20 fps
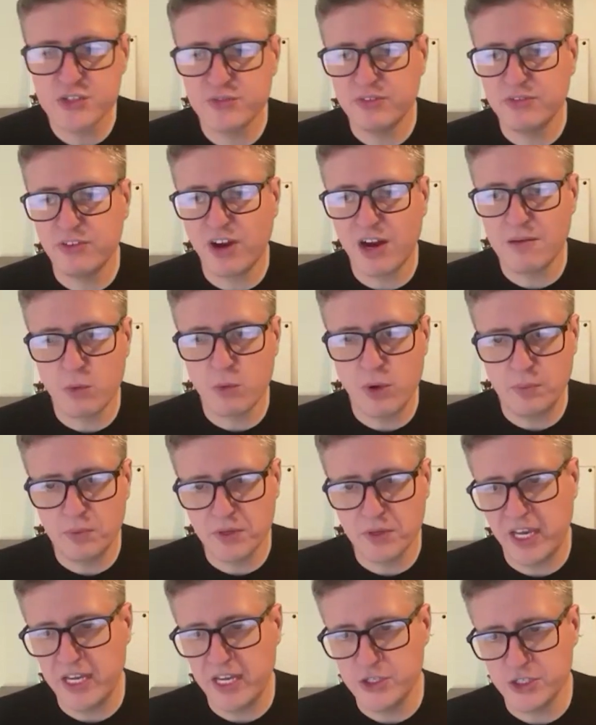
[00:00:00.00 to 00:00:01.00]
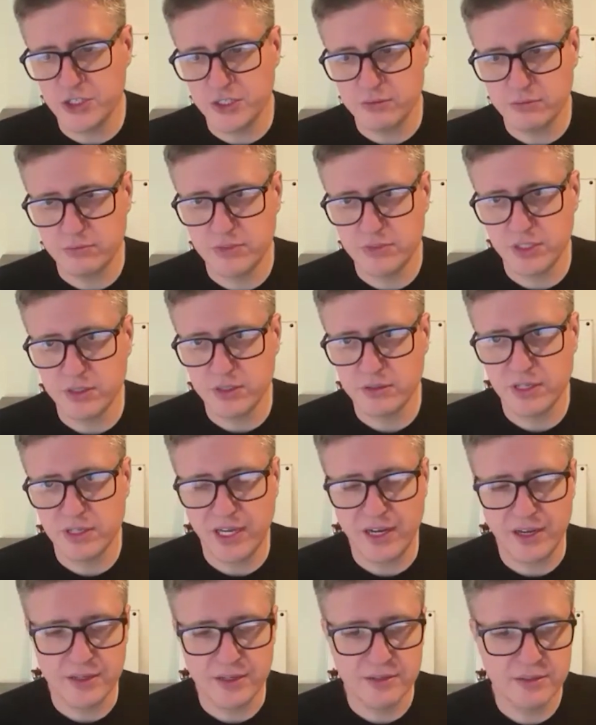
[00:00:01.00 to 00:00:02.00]
of environment replication to
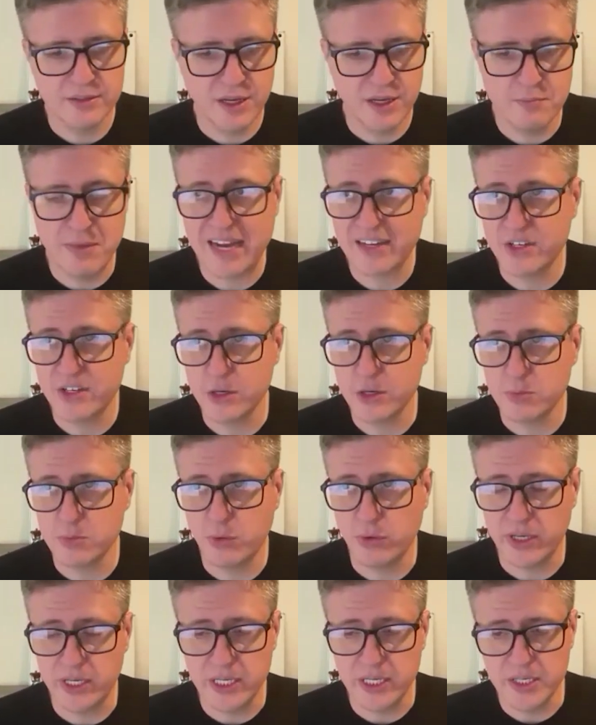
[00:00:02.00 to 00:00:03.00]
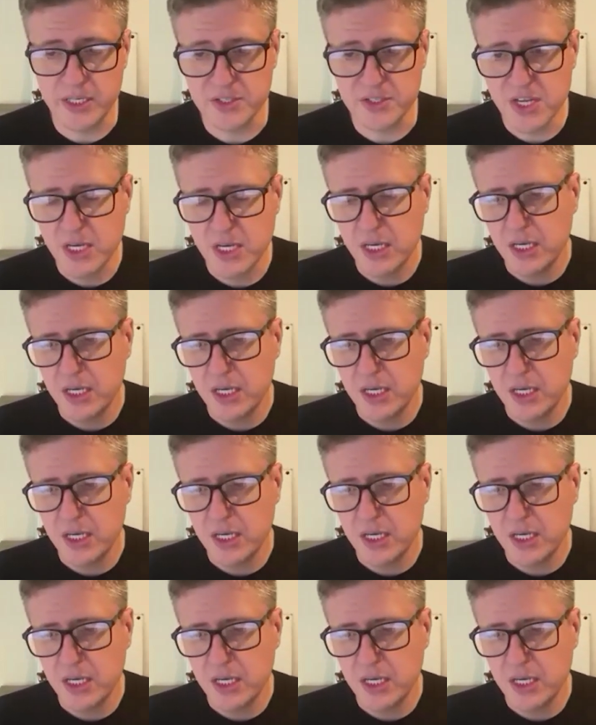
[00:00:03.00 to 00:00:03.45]
kind of come back to your point is